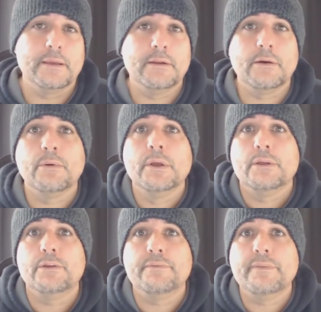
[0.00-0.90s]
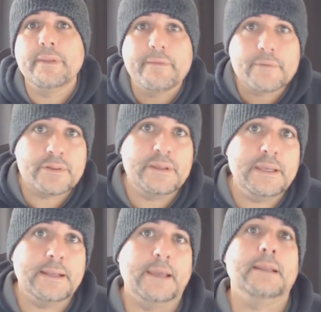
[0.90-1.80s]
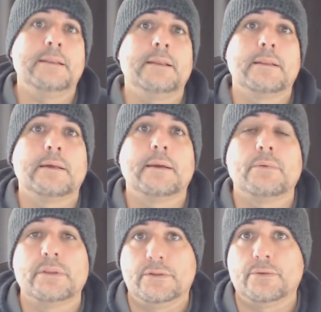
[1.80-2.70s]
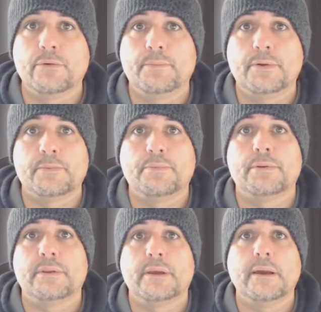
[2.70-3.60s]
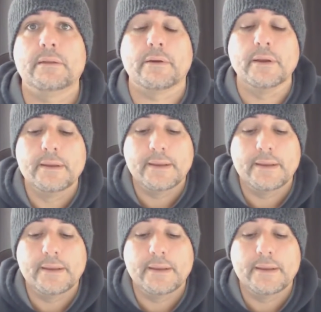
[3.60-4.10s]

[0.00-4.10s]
You know, you've never seen anything like what this group has put together,